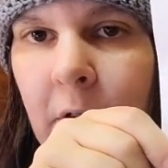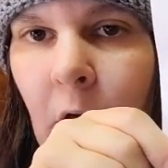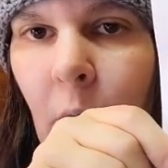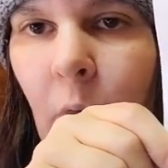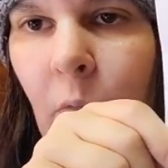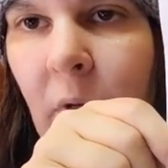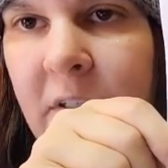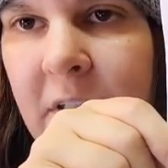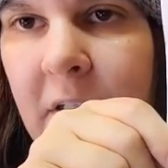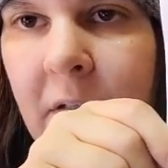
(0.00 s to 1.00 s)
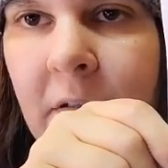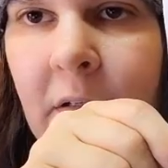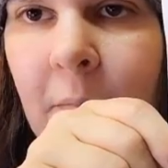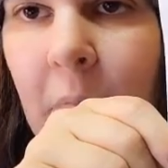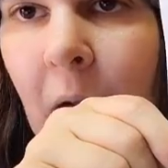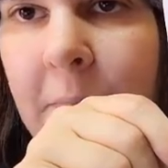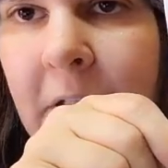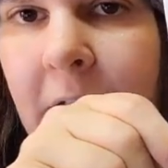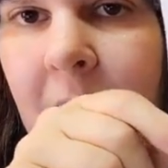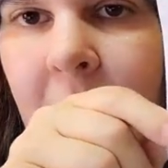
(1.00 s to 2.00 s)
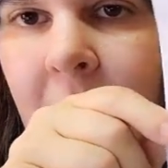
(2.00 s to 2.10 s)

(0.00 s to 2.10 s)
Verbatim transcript: know, rusty, pumpkin.